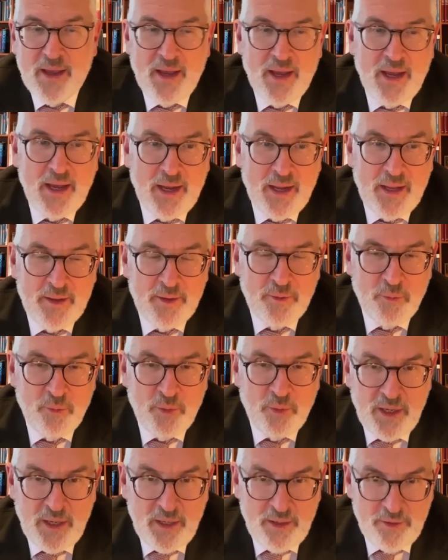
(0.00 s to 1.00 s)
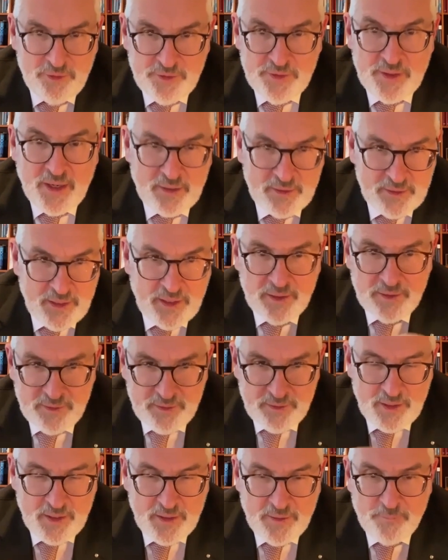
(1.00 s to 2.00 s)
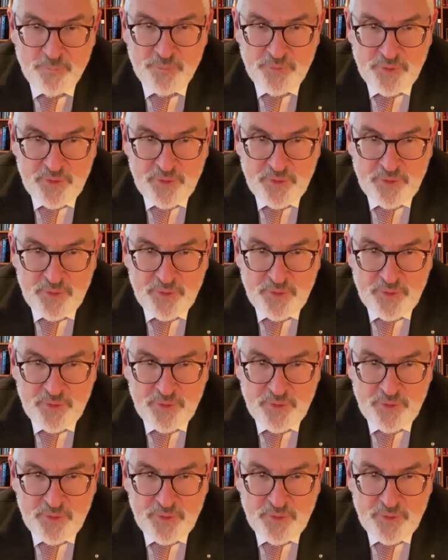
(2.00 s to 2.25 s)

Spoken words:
and we started to